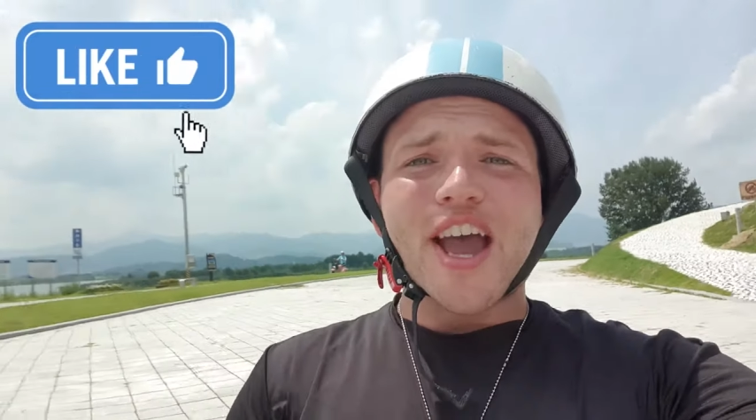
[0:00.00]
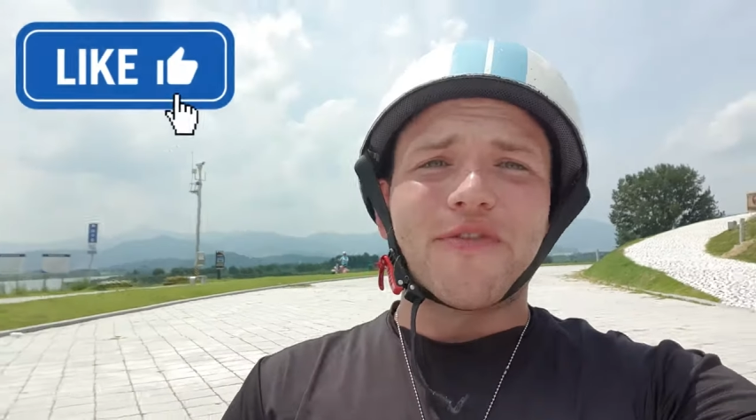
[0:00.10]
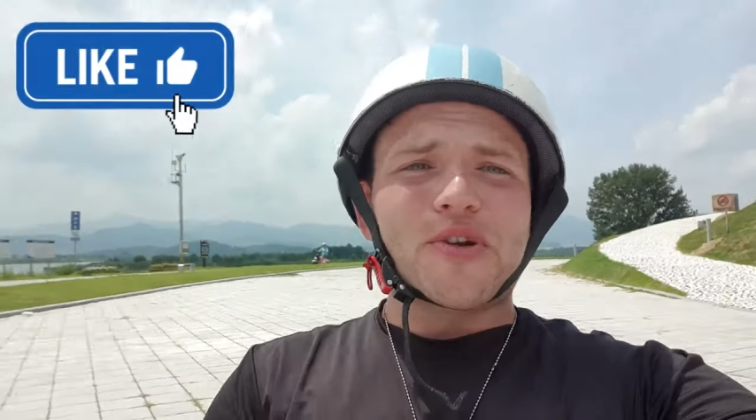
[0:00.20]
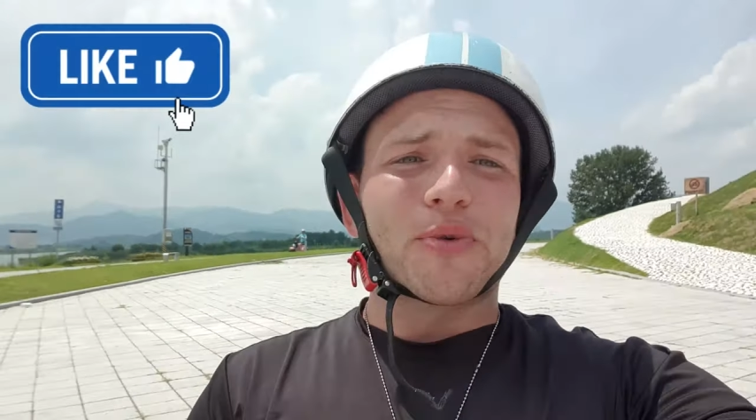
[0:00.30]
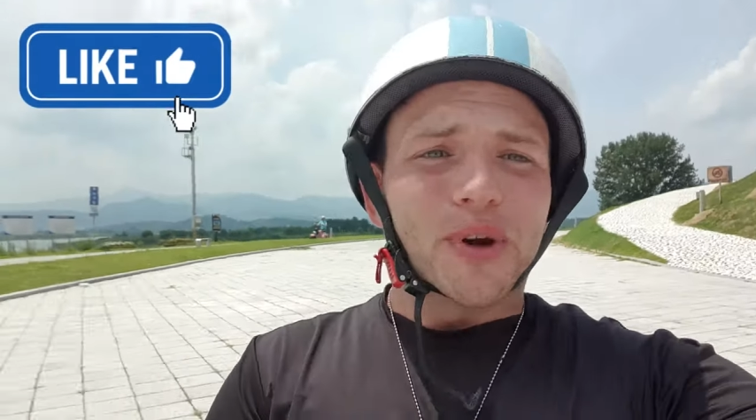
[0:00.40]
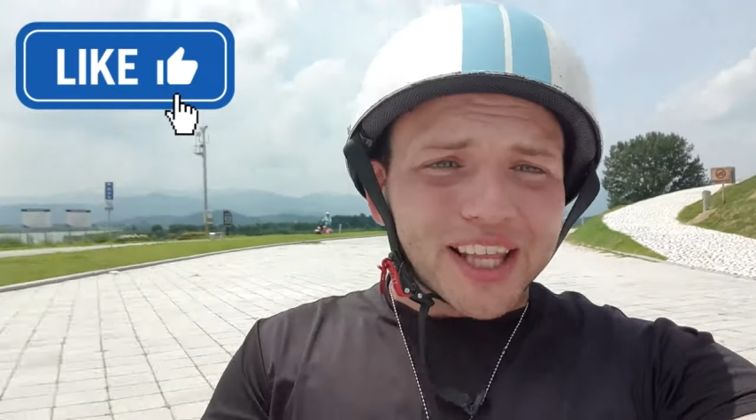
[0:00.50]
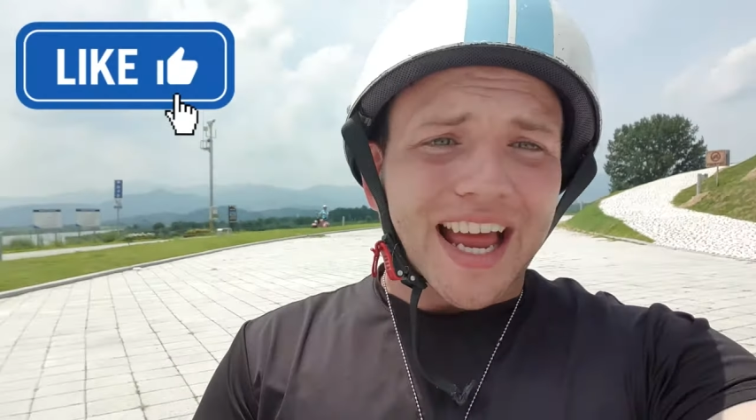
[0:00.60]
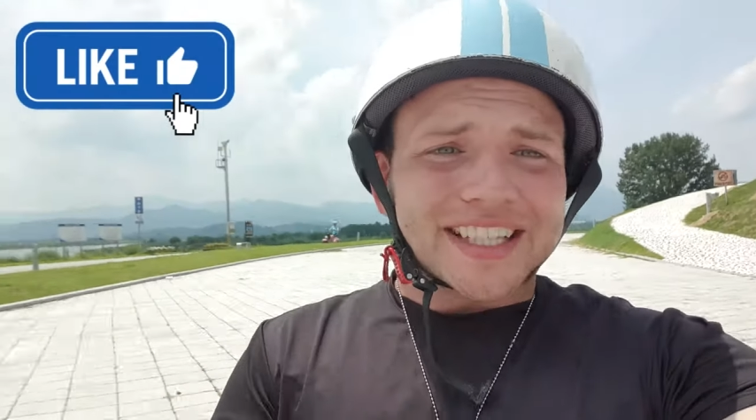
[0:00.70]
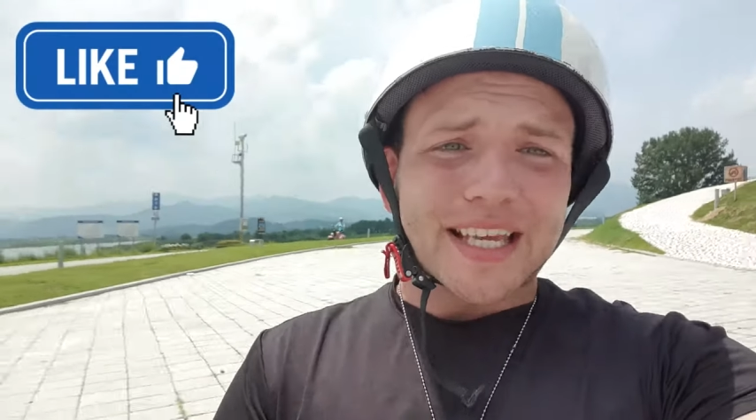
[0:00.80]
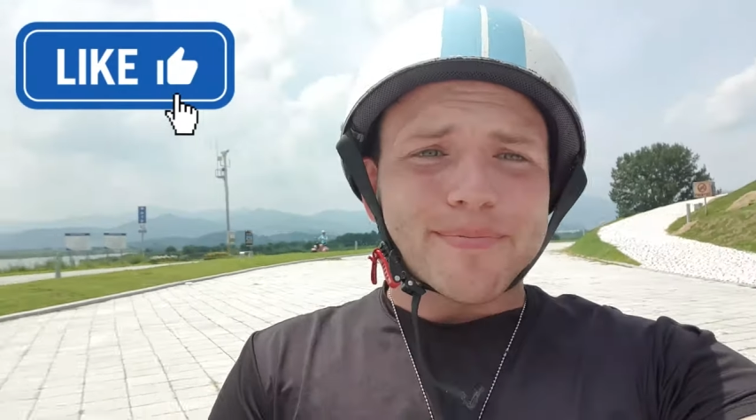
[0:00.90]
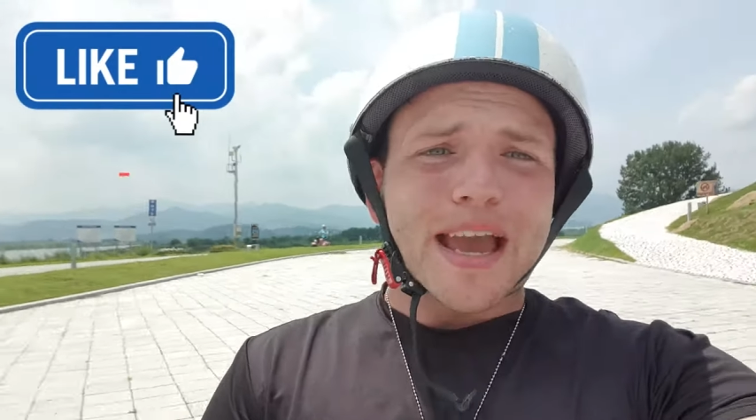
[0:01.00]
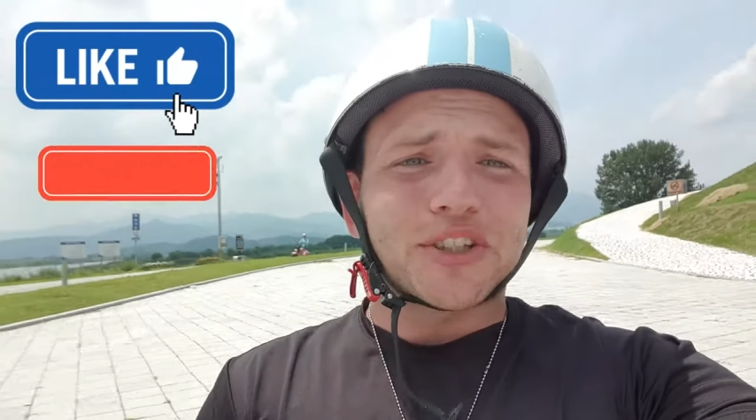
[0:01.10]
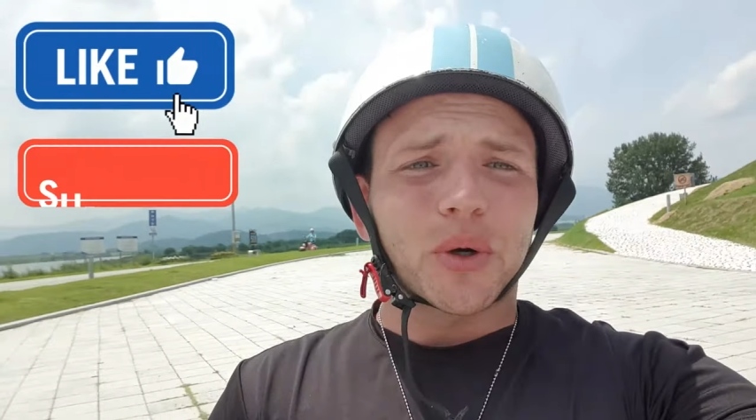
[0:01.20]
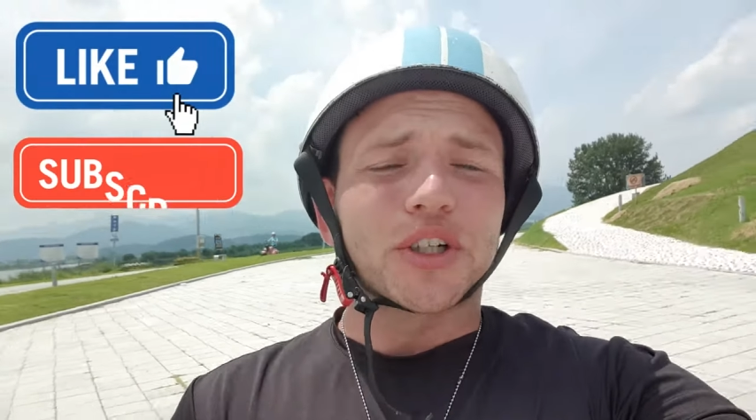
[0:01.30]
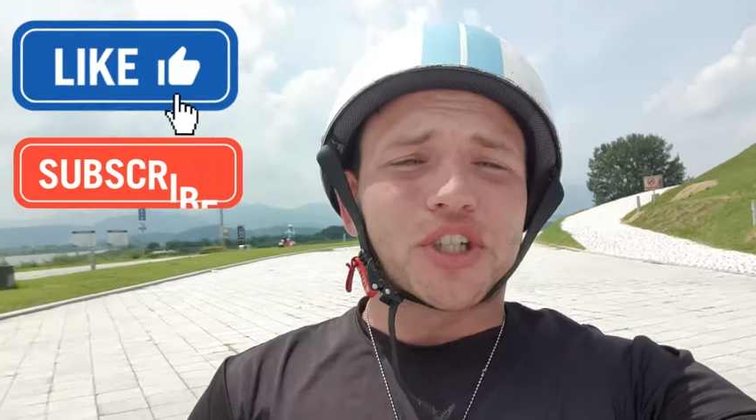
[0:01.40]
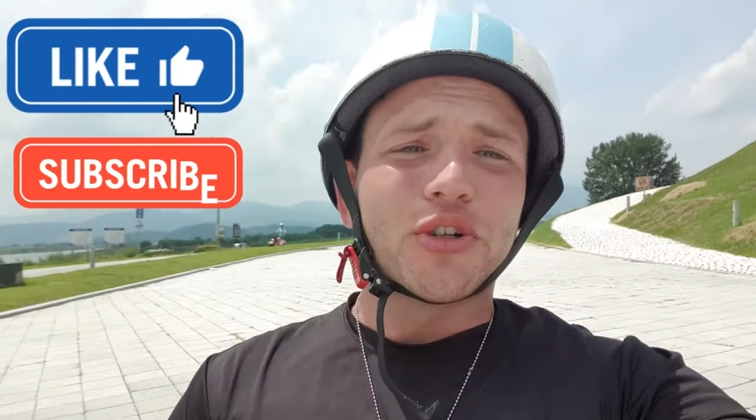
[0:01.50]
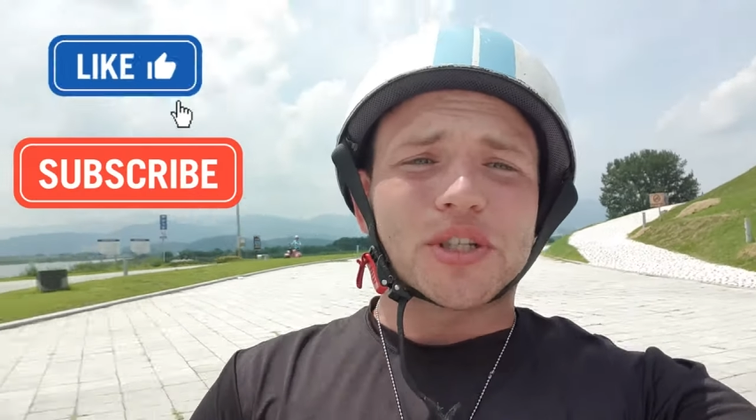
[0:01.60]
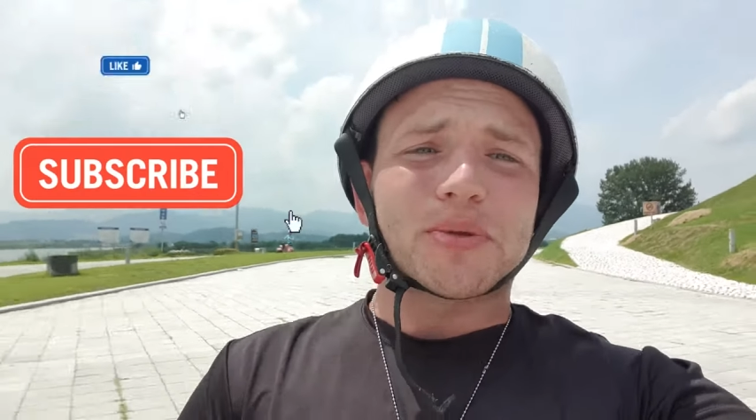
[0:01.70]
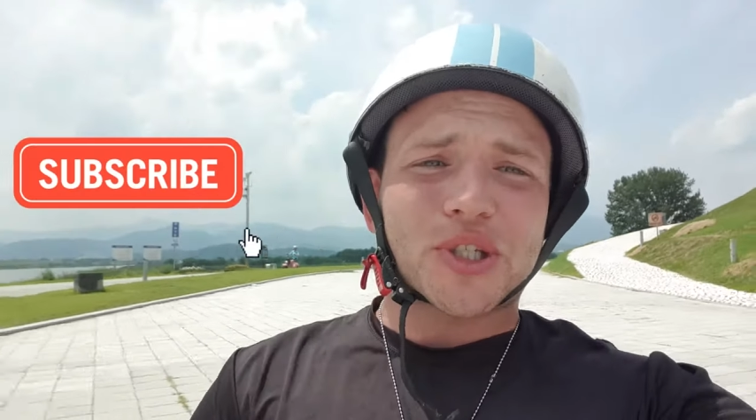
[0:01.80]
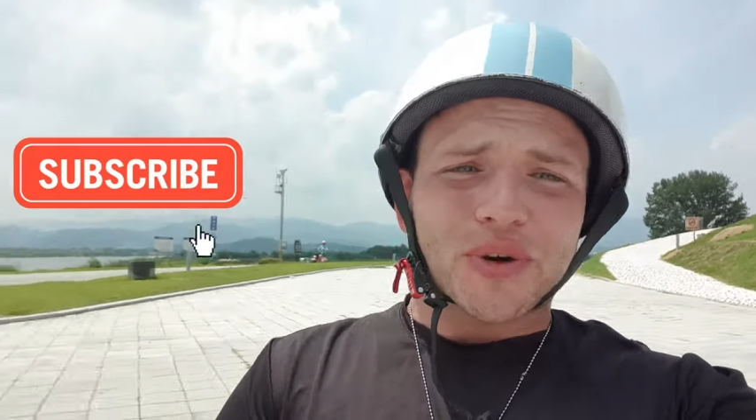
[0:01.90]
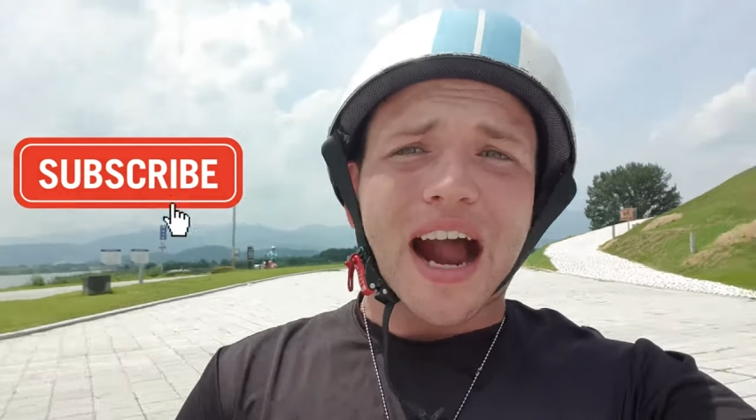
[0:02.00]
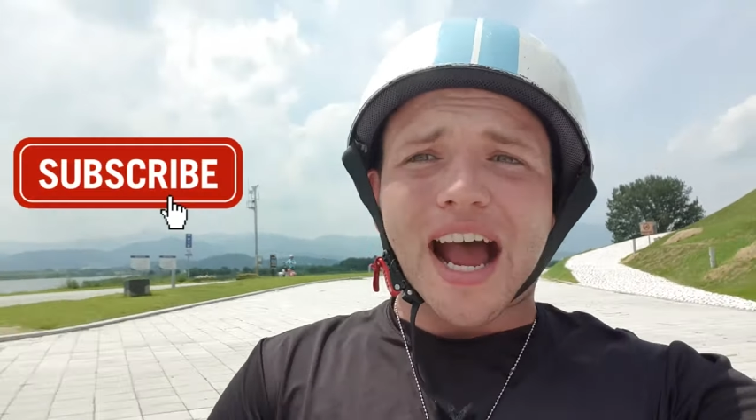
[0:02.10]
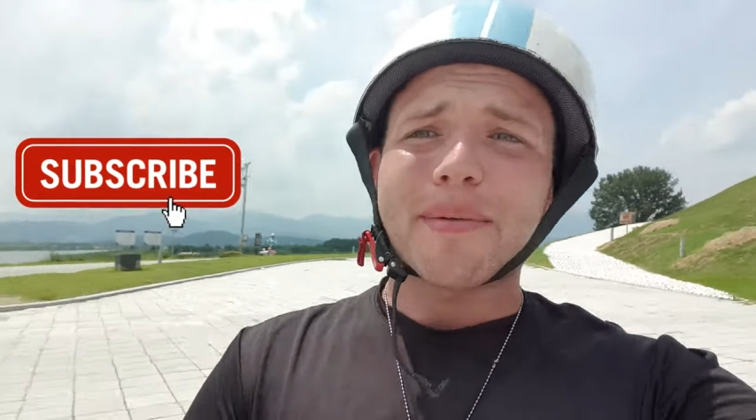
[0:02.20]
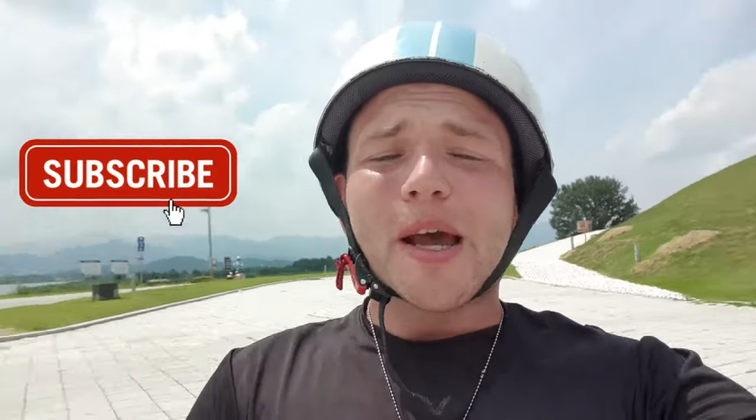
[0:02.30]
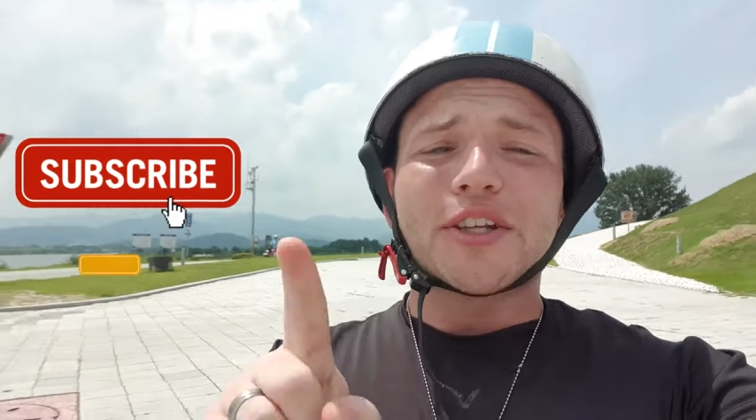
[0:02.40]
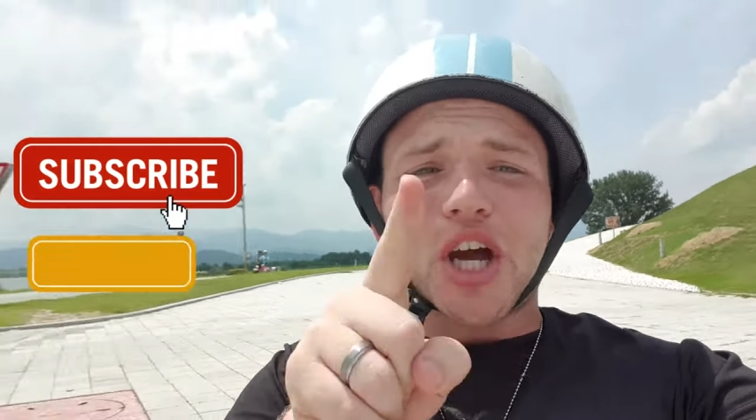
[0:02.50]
If you really liked it, make sure to subscribe.